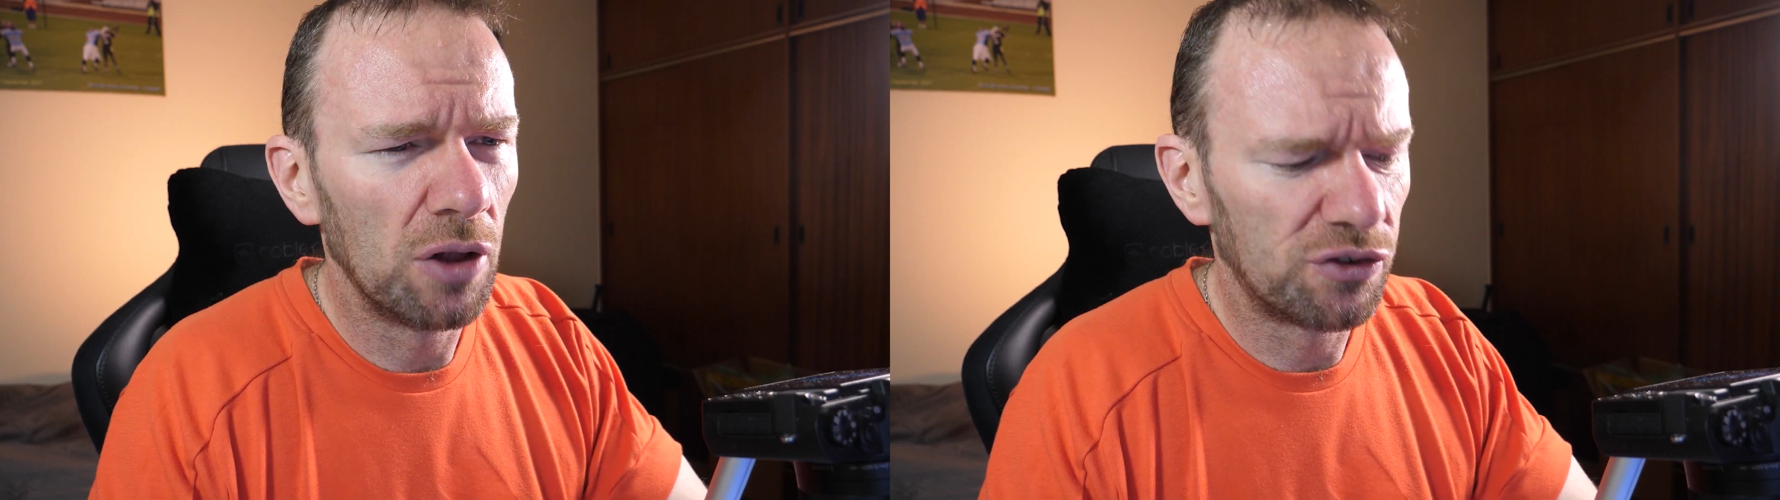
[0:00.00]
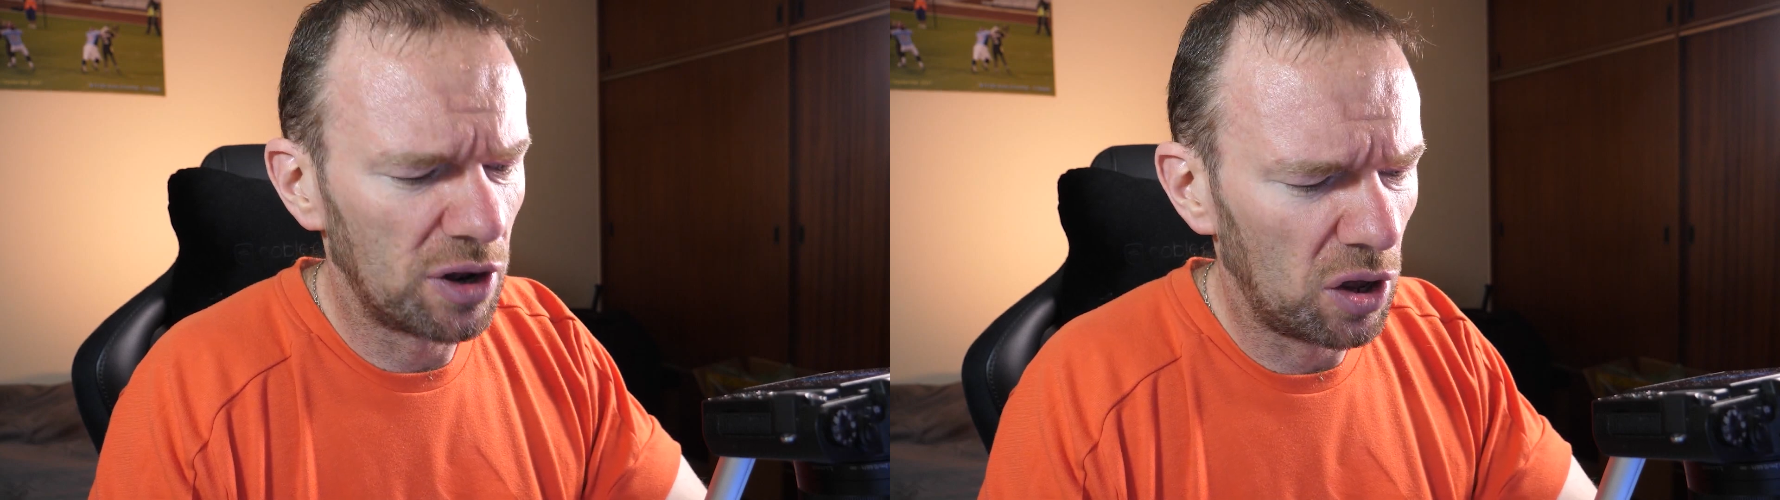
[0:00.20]

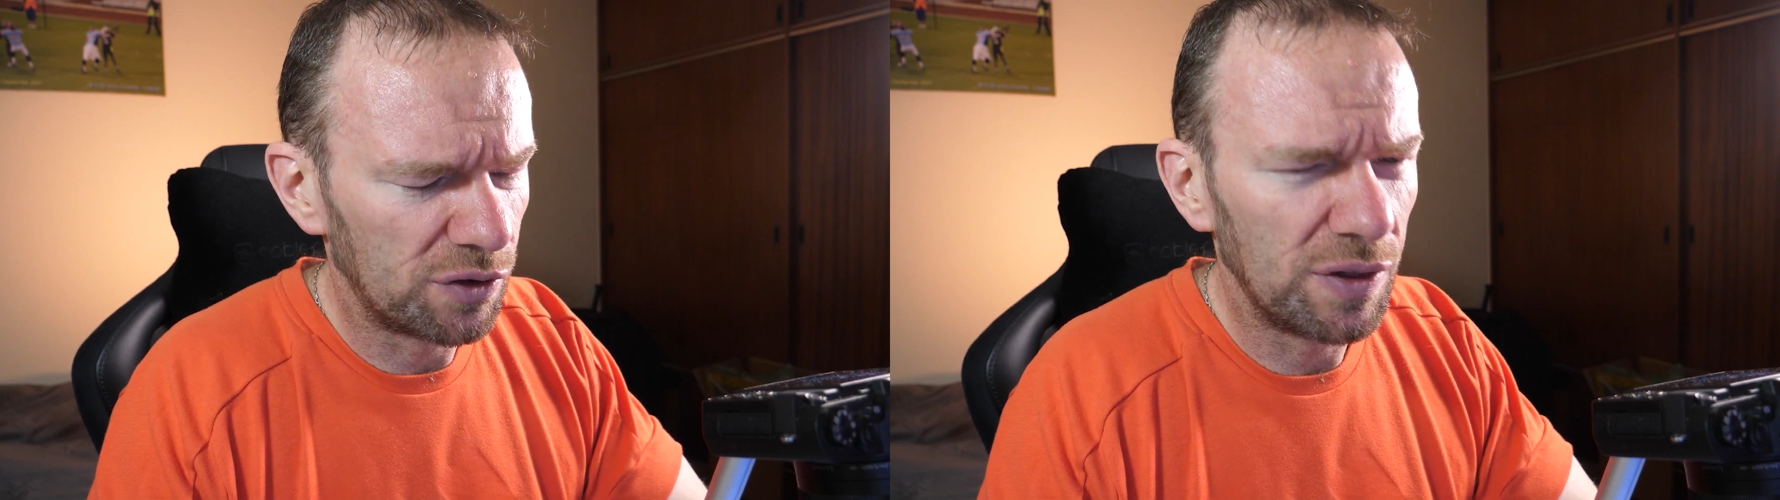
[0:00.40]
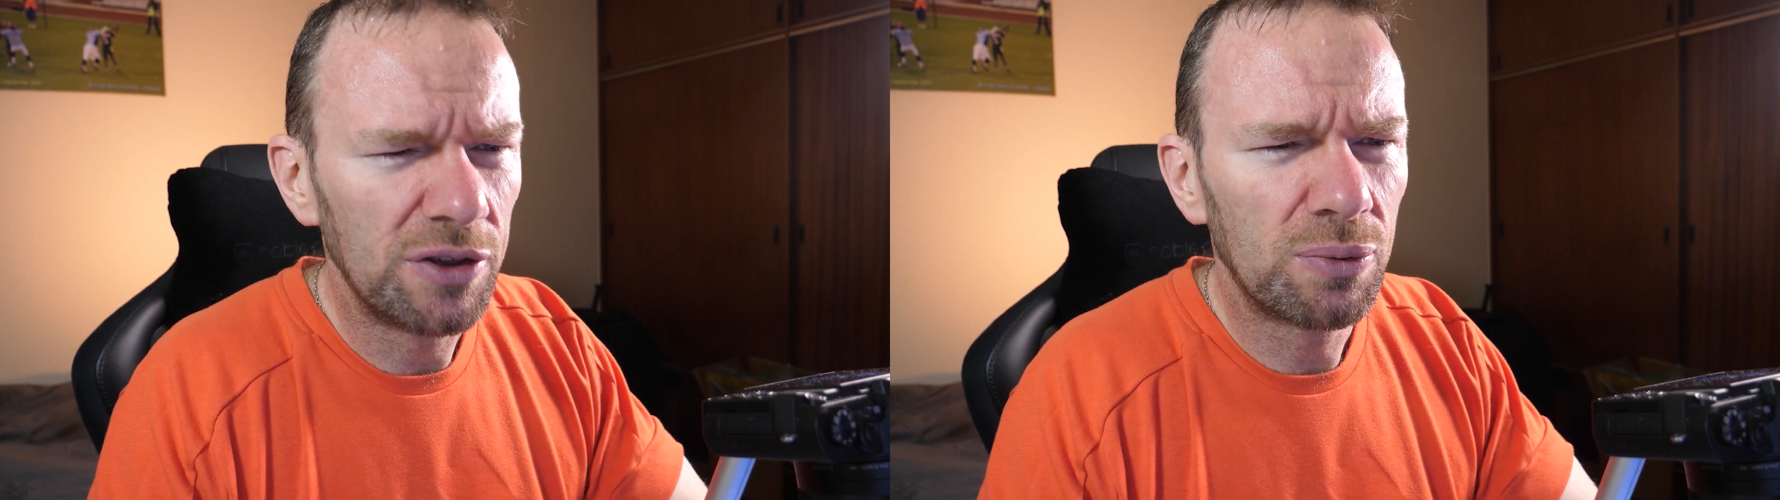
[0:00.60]
slot.
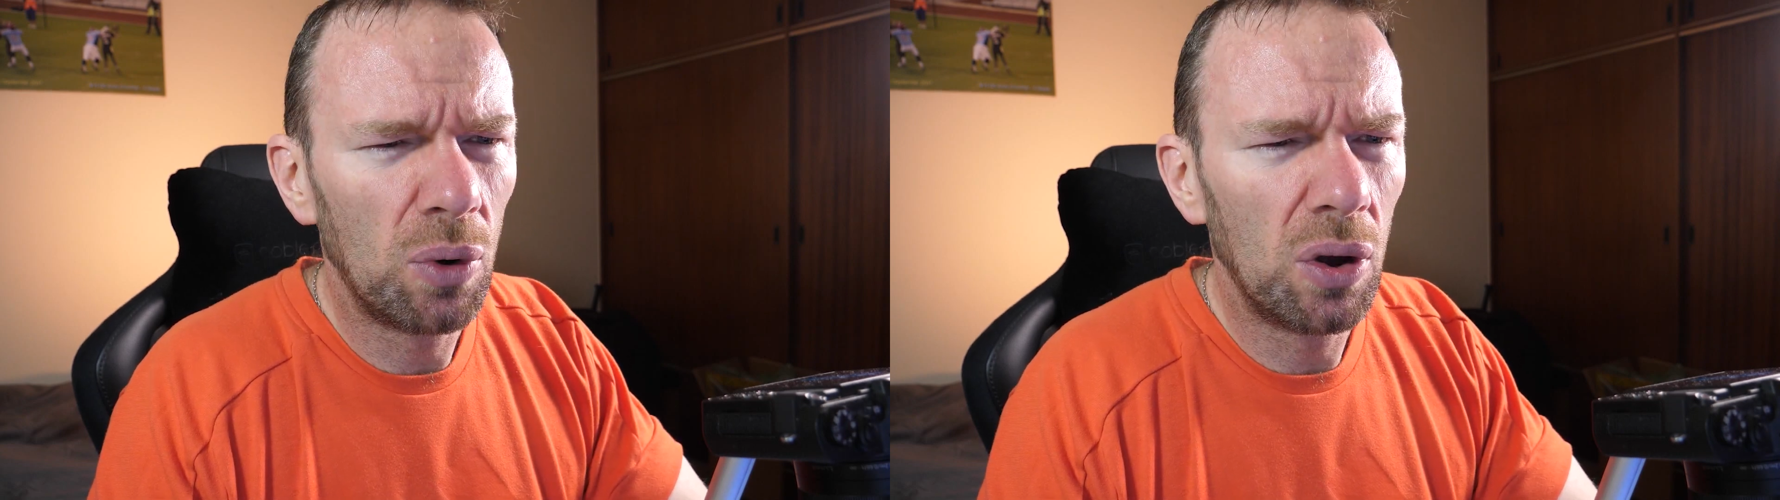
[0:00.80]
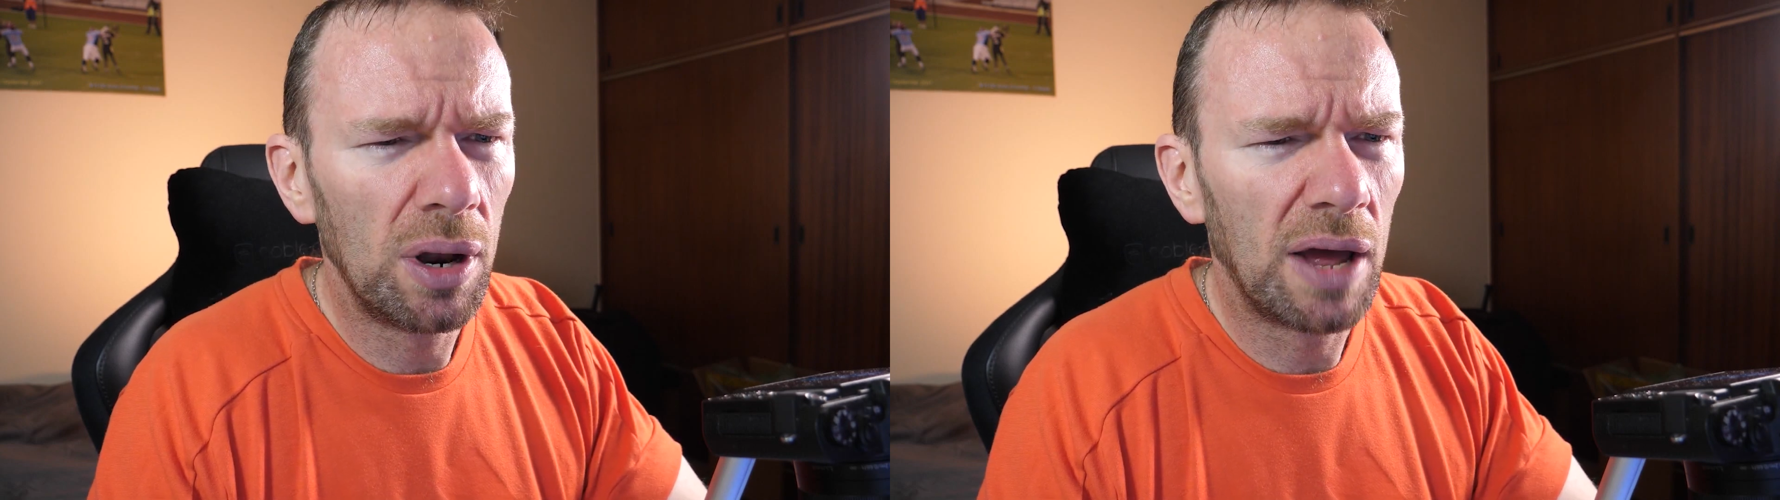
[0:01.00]
This
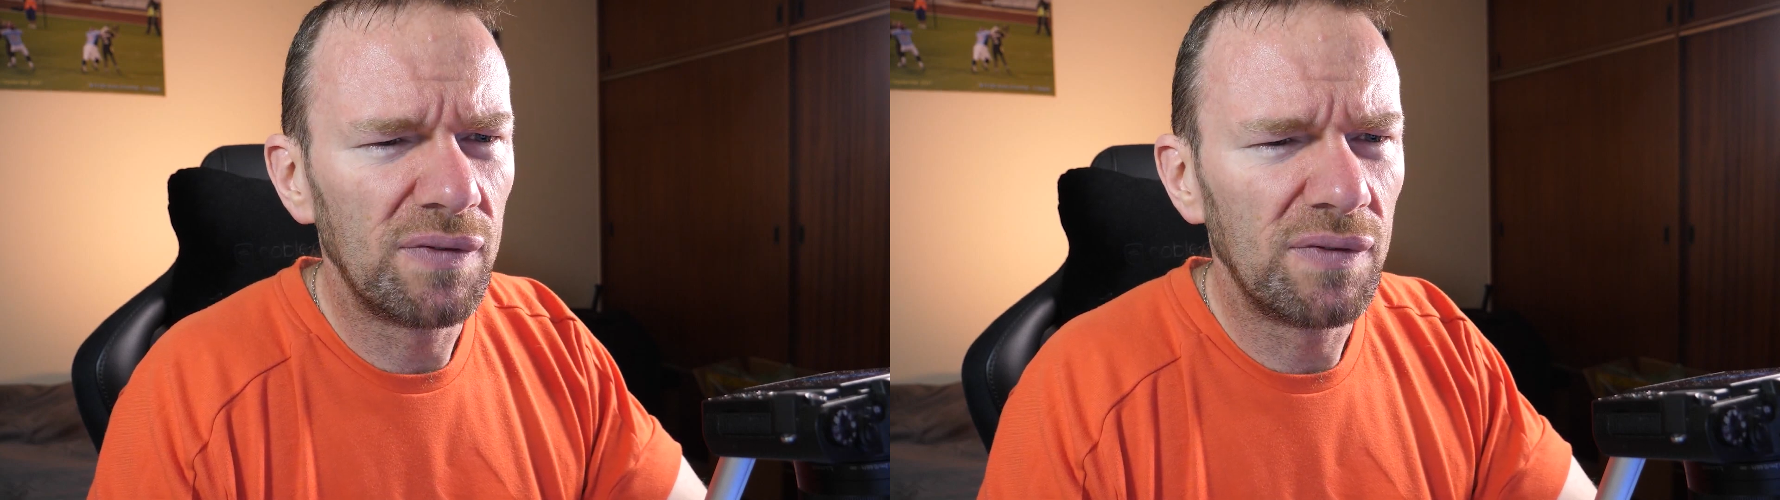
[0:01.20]
one, I